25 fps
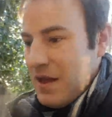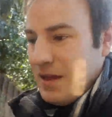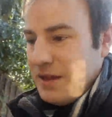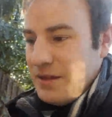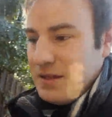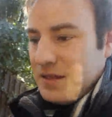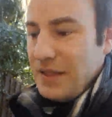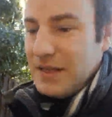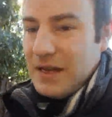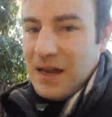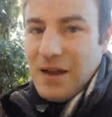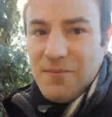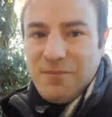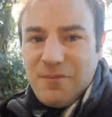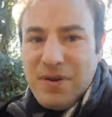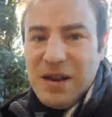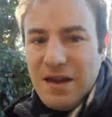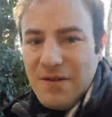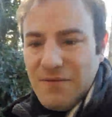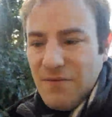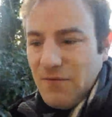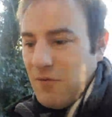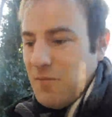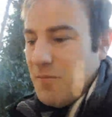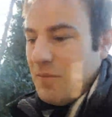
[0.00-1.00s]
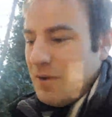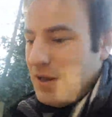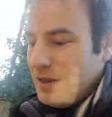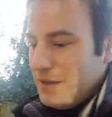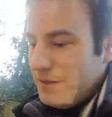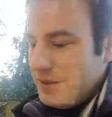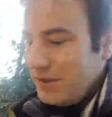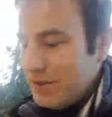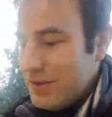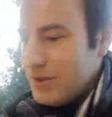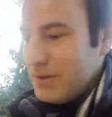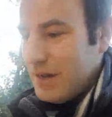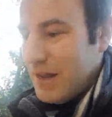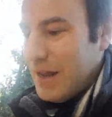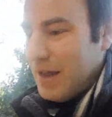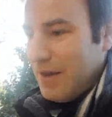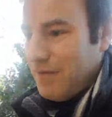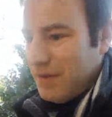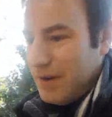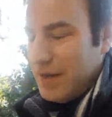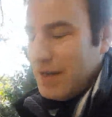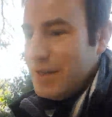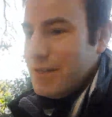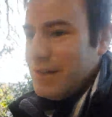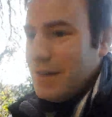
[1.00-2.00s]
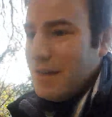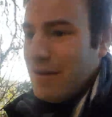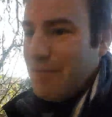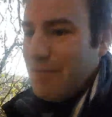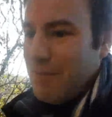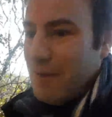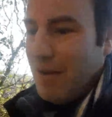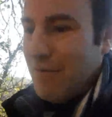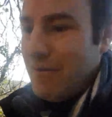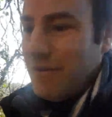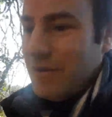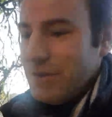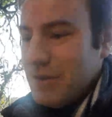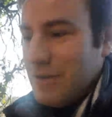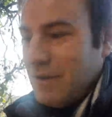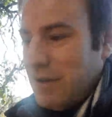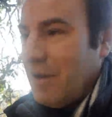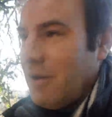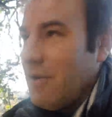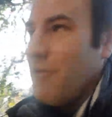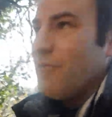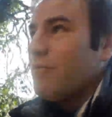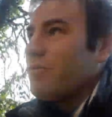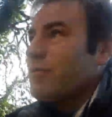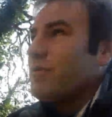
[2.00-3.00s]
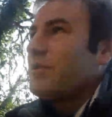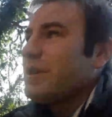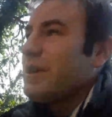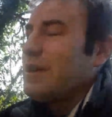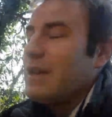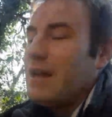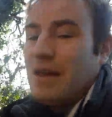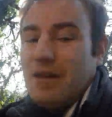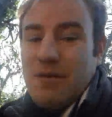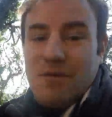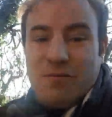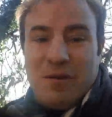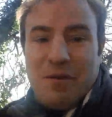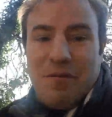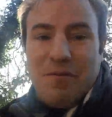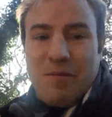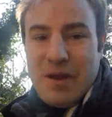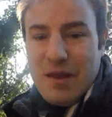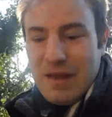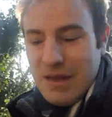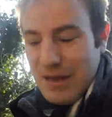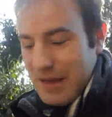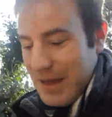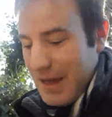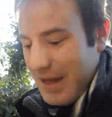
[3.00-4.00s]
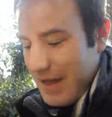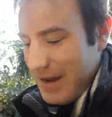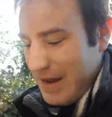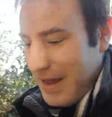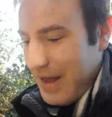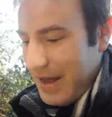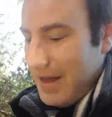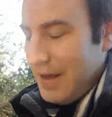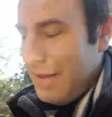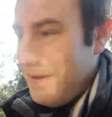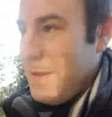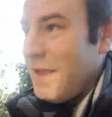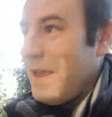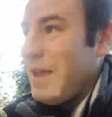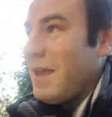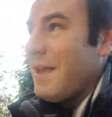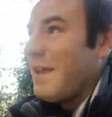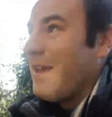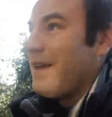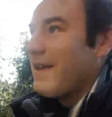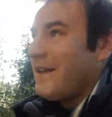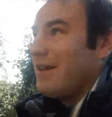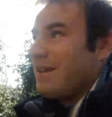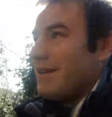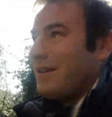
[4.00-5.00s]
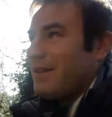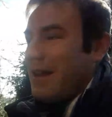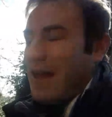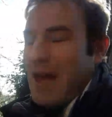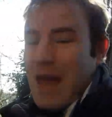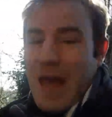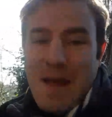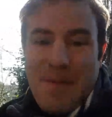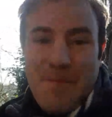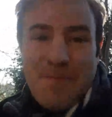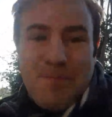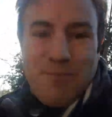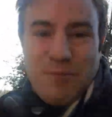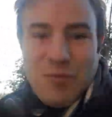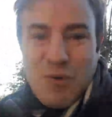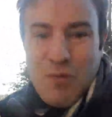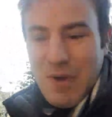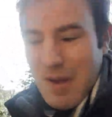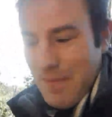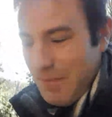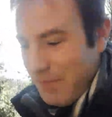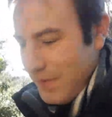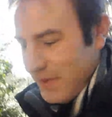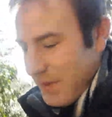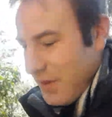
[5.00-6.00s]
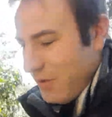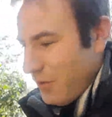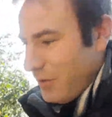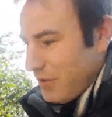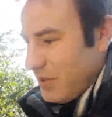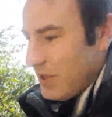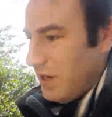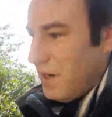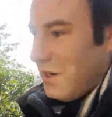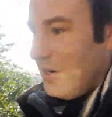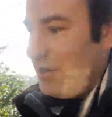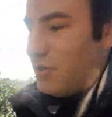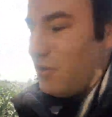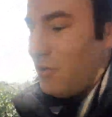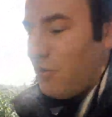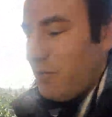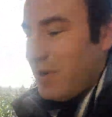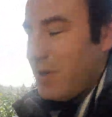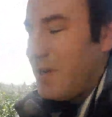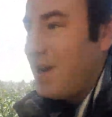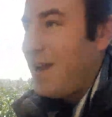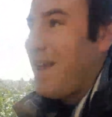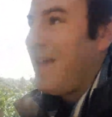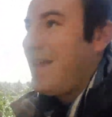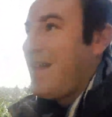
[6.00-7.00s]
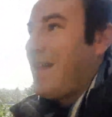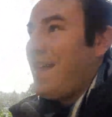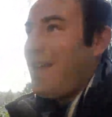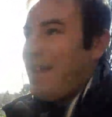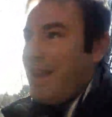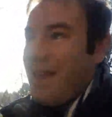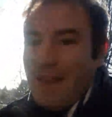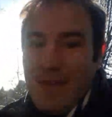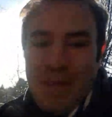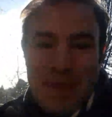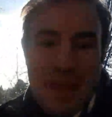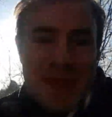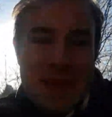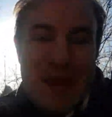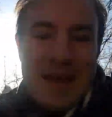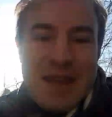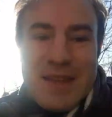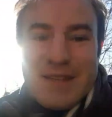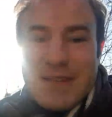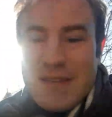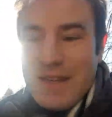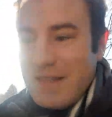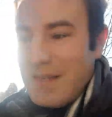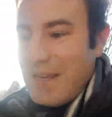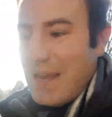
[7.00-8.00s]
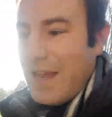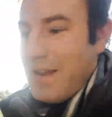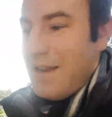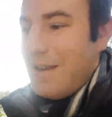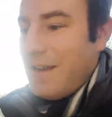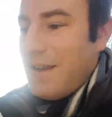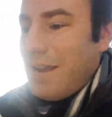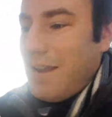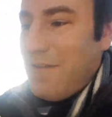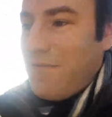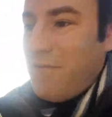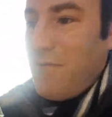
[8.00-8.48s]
The down platform doesn't have any ticket barriers. We'll see that when we get there. But what I'm not entirely sure is it technically a